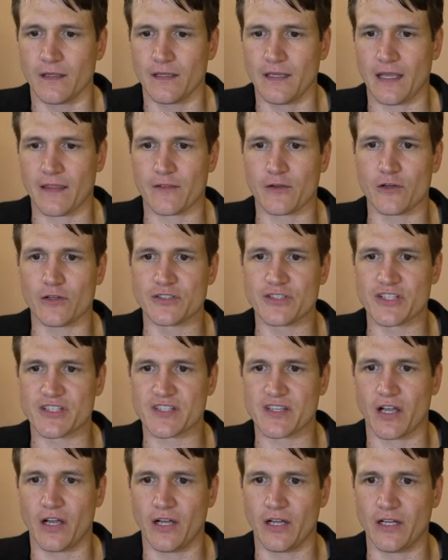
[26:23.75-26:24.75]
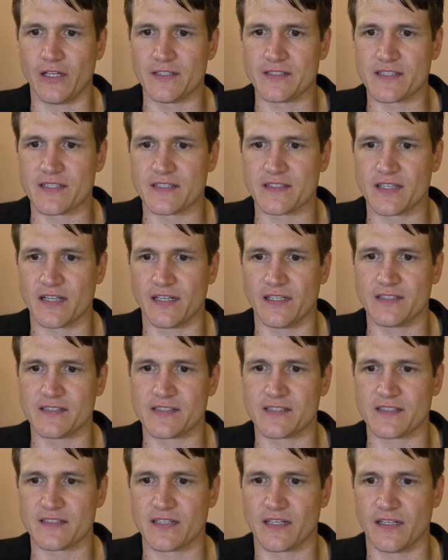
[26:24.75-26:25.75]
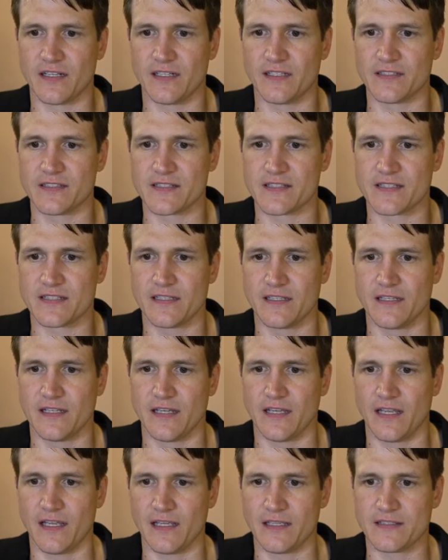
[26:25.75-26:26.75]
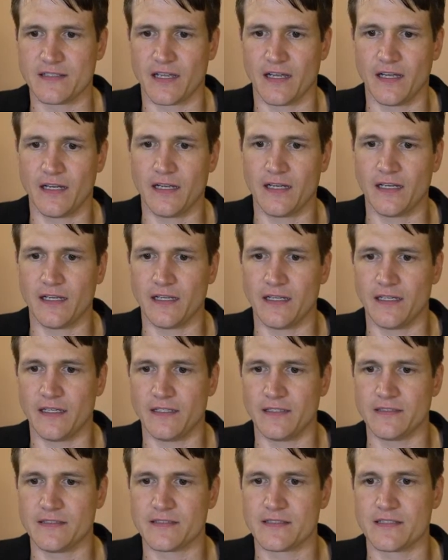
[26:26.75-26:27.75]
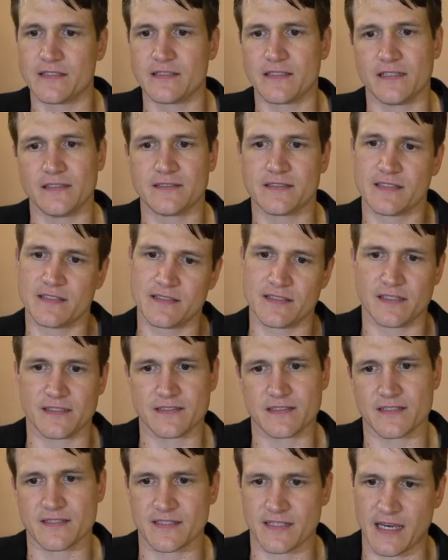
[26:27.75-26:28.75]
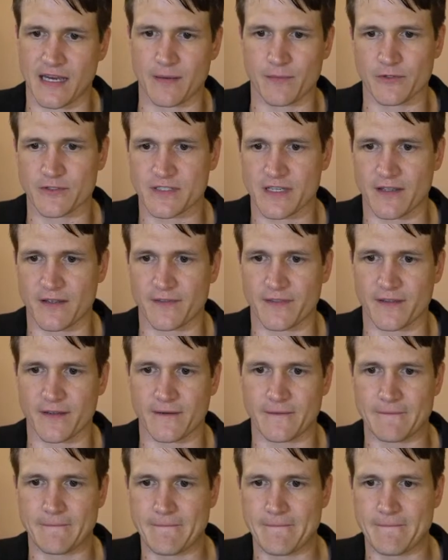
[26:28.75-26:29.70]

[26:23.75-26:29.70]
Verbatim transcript: Yeah, there are just tons and tons and tons and tons and tons and tons of scammers out there.